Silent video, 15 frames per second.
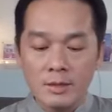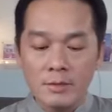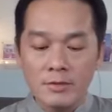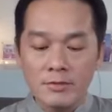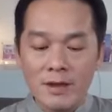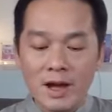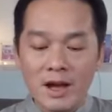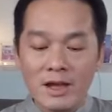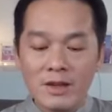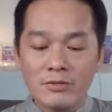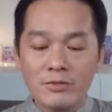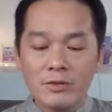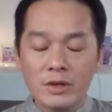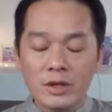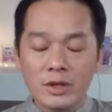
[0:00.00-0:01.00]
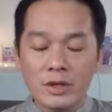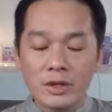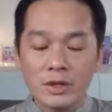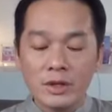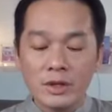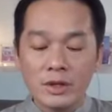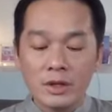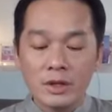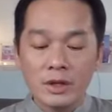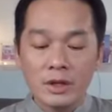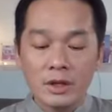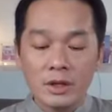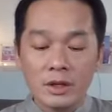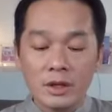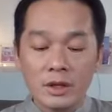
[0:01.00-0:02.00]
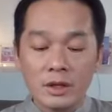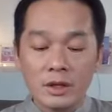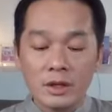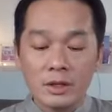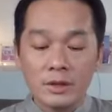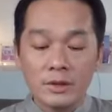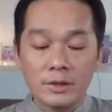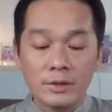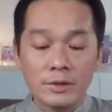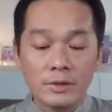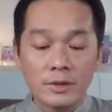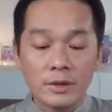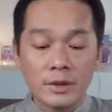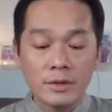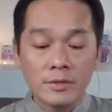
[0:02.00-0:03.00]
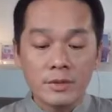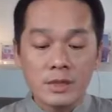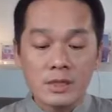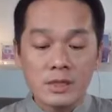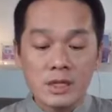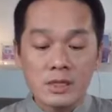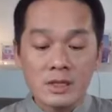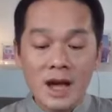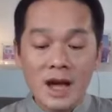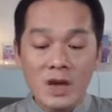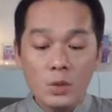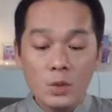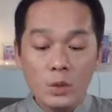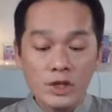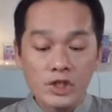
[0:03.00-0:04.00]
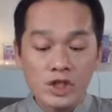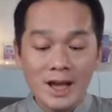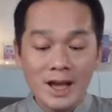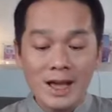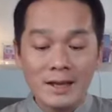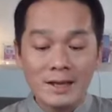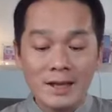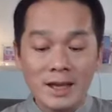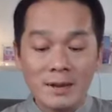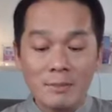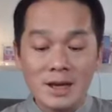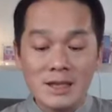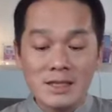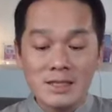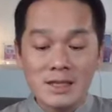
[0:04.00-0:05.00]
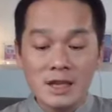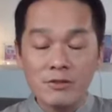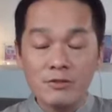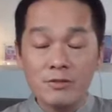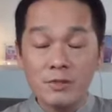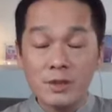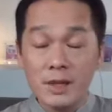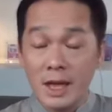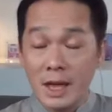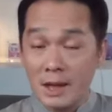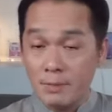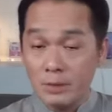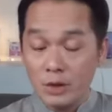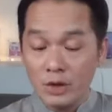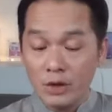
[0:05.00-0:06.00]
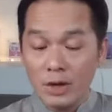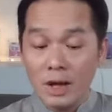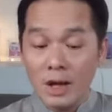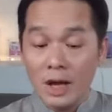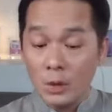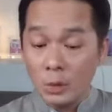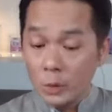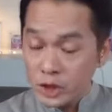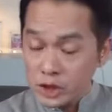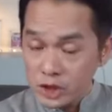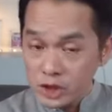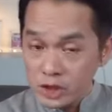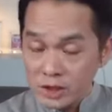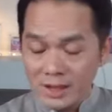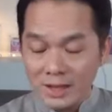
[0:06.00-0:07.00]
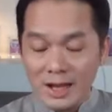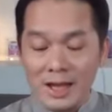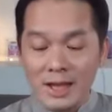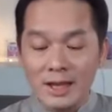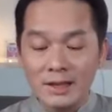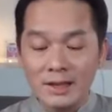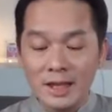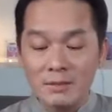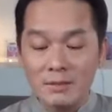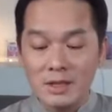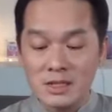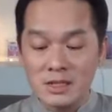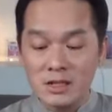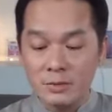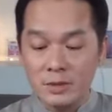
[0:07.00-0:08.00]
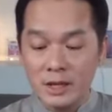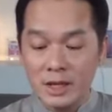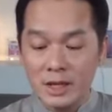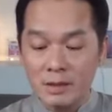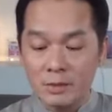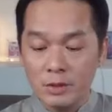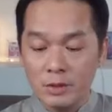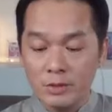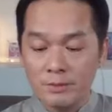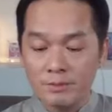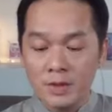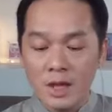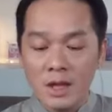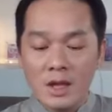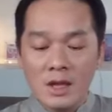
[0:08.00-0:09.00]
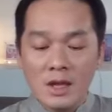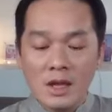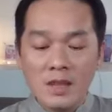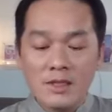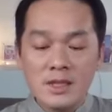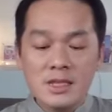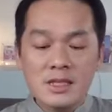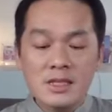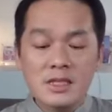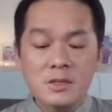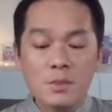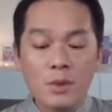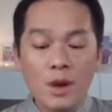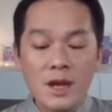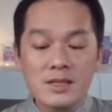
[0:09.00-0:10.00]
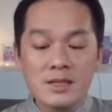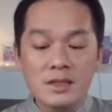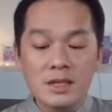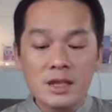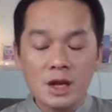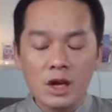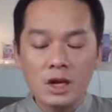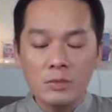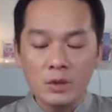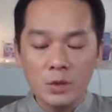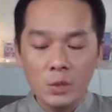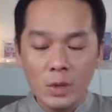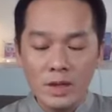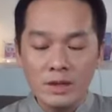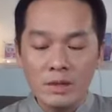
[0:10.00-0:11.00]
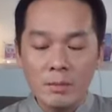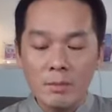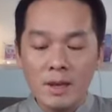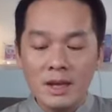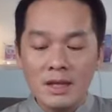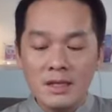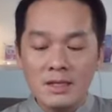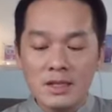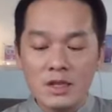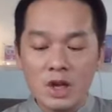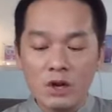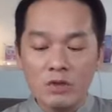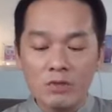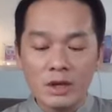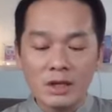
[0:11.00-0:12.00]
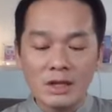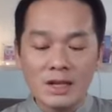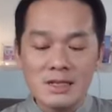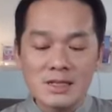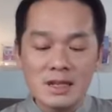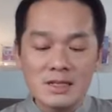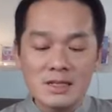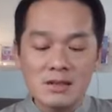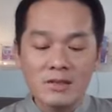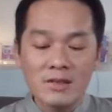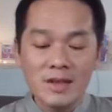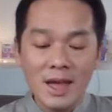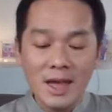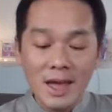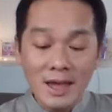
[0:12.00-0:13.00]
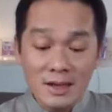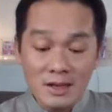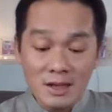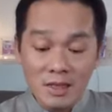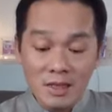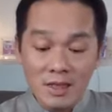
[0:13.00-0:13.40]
Number five, it says, I wish I had let myself be happier. I wish that I had let myself be happier. This is a surprisingly common one. Many did not realize until the end